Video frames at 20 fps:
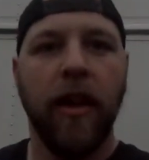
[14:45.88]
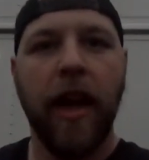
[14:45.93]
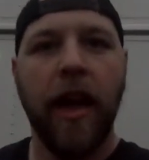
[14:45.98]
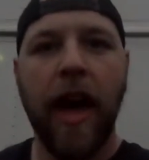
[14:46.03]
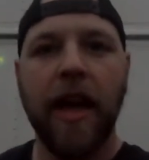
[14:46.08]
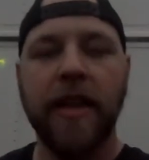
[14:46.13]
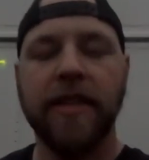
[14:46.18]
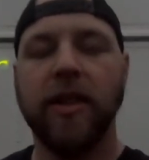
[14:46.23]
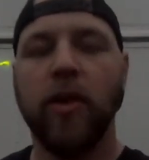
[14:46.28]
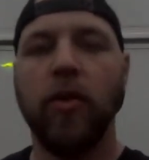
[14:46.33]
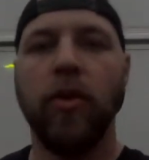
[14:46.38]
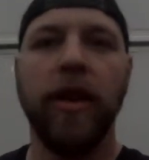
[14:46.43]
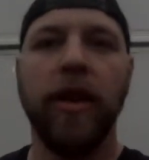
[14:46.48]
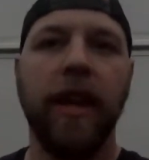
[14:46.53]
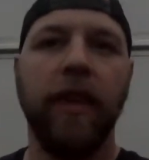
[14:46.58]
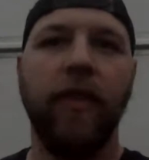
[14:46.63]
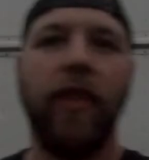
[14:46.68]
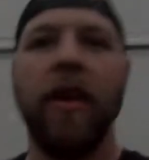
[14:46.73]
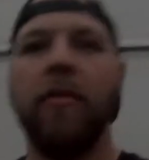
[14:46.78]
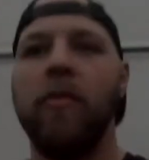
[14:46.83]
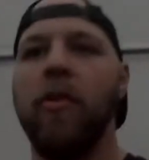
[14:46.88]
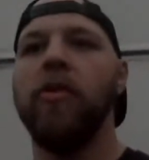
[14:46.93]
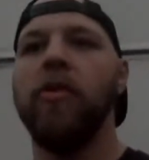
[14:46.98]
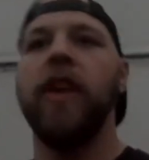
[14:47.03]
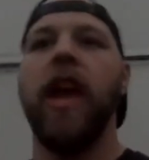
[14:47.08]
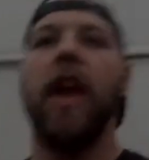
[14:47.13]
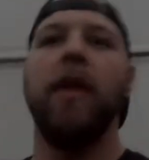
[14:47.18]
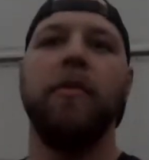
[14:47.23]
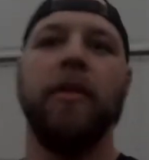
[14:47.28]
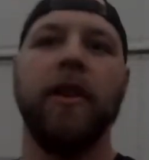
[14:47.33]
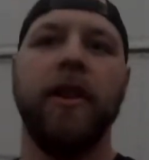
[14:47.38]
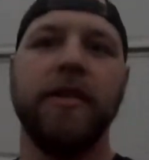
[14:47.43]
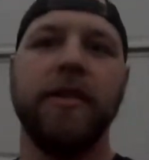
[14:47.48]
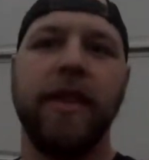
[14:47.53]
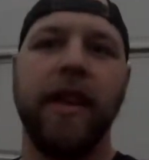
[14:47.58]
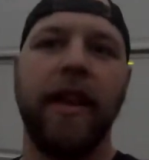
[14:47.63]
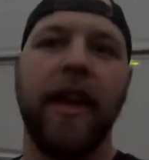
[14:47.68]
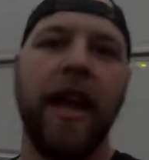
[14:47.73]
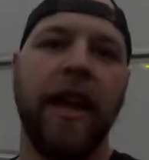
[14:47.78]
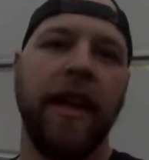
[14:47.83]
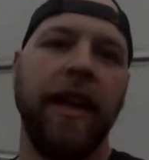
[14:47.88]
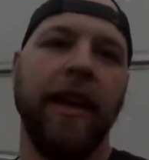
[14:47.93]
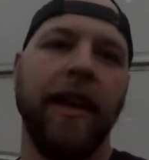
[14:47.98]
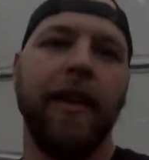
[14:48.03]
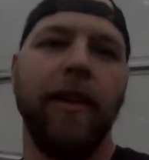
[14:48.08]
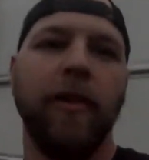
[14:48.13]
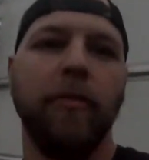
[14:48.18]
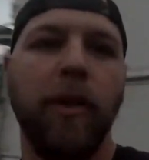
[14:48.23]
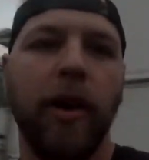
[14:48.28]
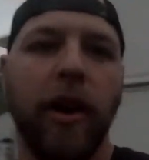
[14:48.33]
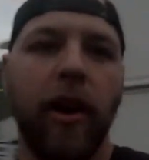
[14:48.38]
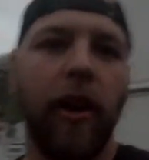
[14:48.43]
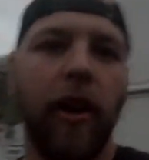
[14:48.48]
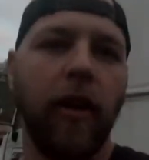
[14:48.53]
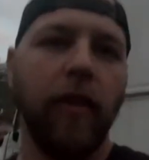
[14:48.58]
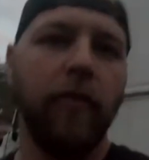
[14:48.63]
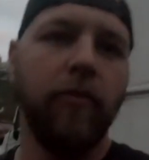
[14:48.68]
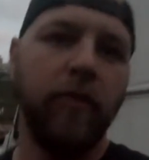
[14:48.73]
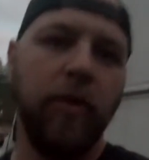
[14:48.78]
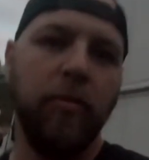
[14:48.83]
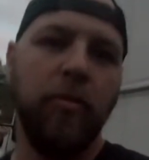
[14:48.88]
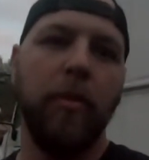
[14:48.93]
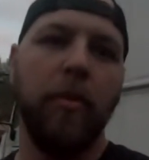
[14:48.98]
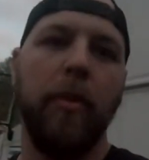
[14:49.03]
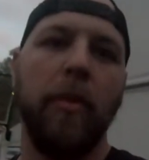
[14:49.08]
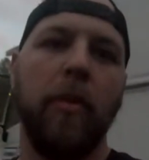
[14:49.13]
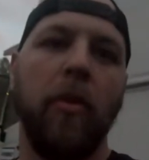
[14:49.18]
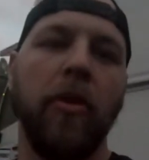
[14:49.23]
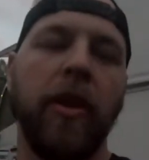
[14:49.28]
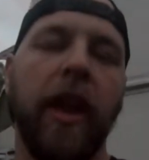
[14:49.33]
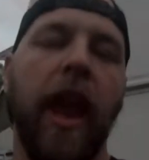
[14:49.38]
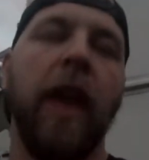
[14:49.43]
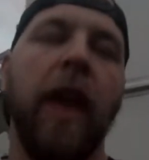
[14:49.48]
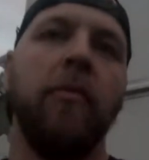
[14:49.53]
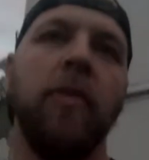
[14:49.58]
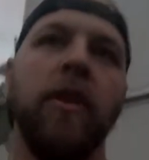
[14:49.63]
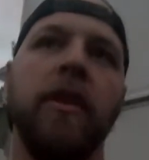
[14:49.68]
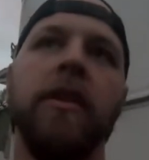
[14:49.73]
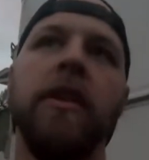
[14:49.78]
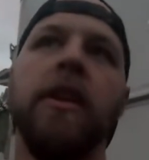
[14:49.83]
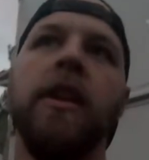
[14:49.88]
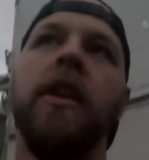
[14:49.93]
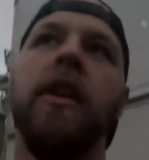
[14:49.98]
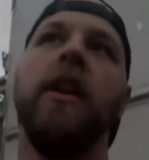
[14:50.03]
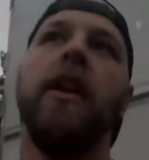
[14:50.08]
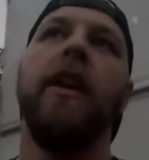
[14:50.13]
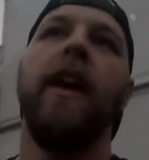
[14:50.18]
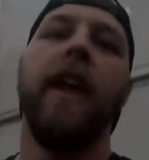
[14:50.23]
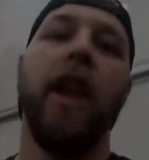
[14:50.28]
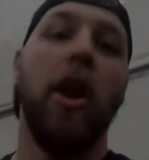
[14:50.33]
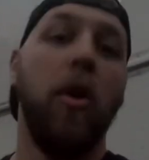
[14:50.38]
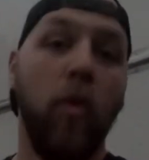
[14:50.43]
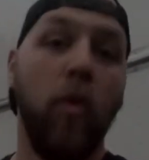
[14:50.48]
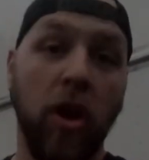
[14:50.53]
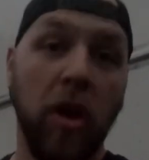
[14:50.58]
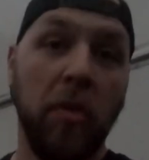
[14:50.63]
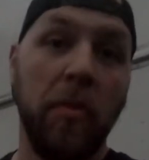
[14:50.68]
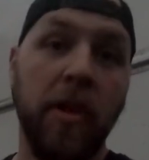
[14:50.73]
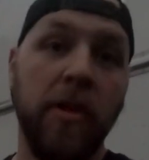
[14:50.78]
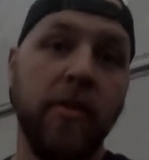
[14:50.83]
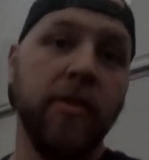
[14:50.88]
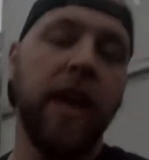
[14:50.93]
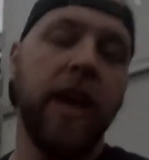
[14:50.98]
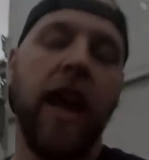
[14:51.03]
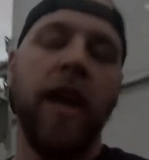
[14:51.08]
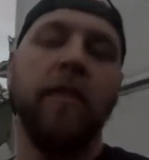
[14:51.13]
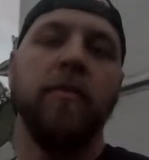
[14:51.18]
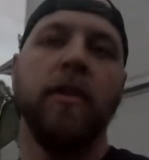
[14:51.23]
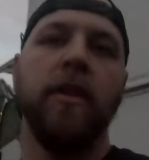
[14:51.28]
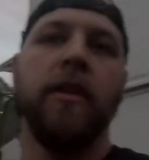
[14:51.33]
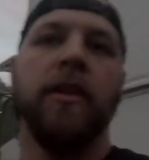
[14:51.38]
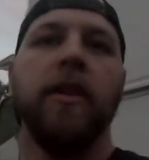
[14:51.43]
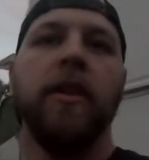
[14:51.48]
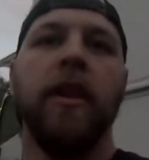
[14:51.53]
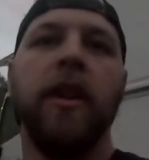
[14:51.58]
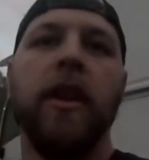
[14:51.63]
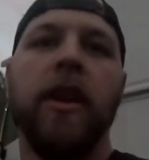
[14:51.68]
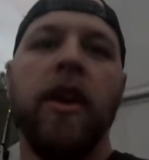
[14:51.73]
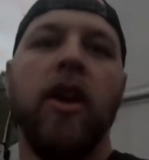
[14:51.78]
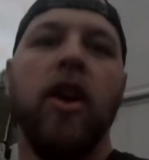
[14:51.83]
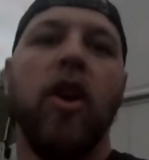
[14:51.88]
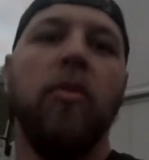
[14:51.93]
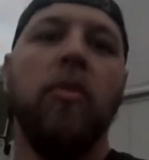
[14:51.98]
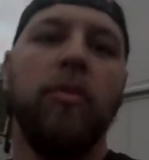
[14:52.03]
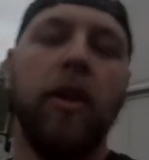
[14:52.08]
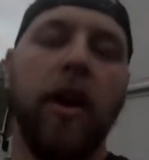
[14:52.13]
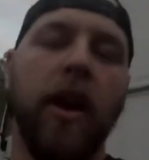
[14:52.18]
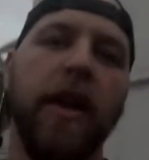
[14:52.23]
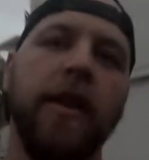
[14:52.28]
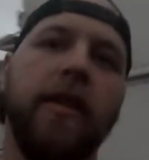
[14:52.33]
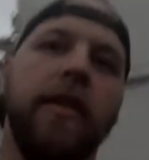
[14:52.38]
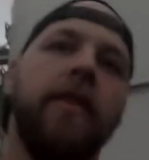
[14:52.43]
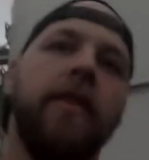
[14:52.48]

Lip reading: I just don't want to get them on camera because they kind of get a little butthurt when they put people on camera. I don't want to be on camera. But